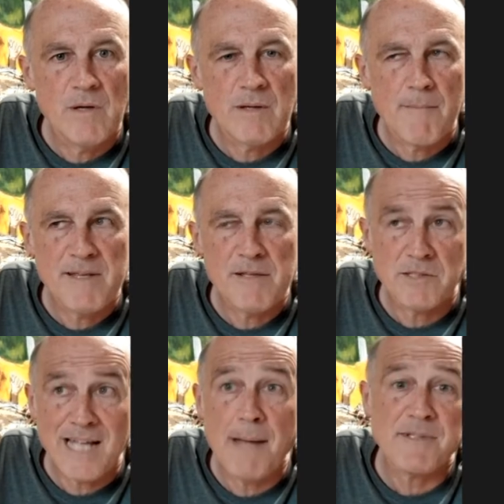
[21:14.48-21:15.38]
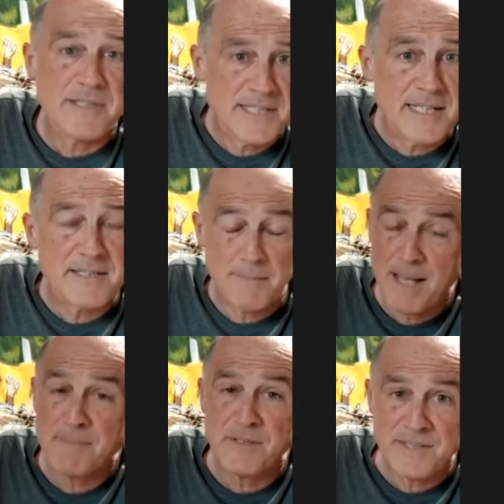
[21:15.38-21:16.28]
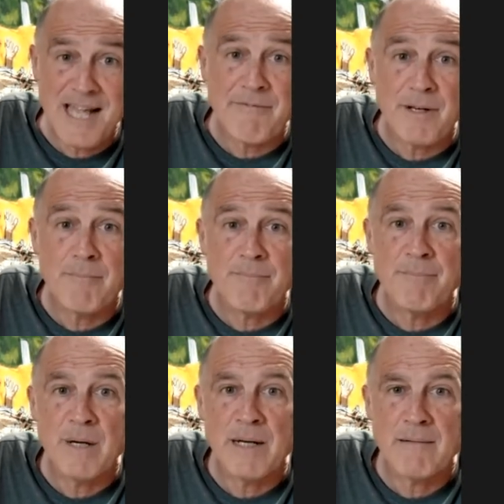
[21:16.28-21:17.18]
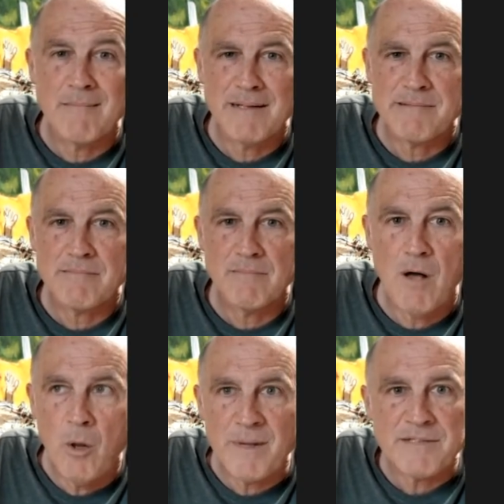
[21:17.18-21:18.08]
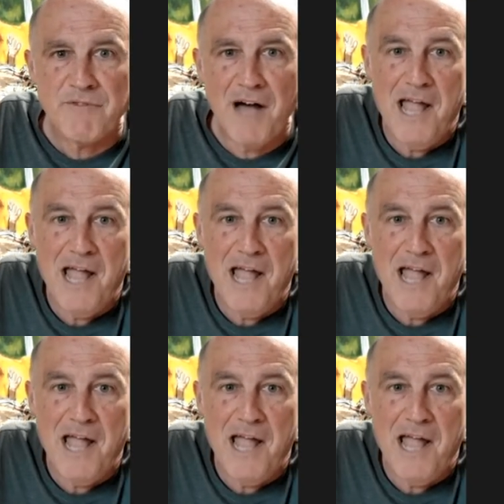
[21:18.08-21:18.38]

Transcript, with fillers: there, I mean, there's times it's six, sometimes it's seven, but it's always